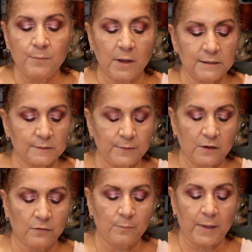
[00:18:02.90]
reminds
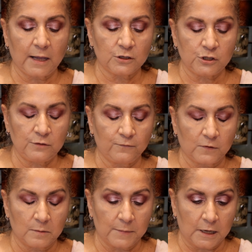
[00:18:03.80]
me of the packaging
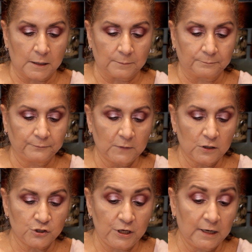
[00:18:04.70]
from
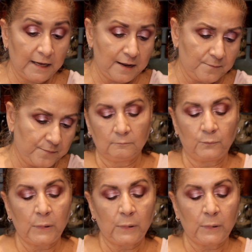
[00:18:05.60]
She Glam,